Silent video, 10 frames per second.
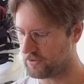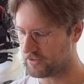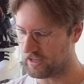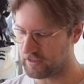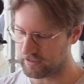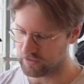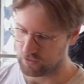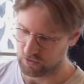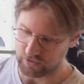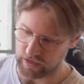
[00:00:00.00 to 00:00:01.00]
skate that's
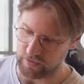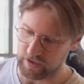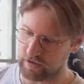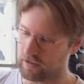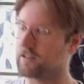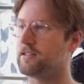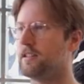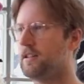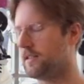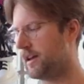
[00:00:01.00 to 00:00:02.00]
used, and then you
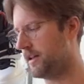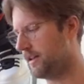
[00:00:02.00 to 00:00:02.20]
see that